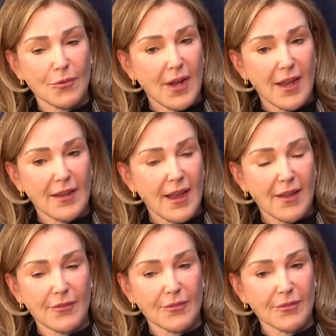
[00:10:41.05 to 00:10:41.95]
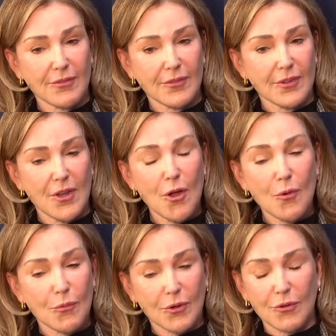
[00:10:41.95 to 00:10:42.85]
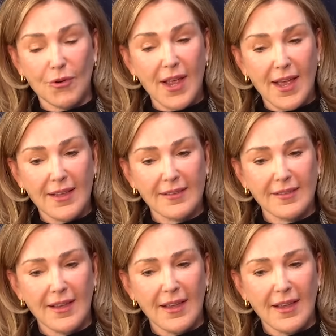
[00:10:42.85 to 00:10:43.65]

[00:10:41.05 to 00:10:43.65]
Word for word: I, I have no regrets.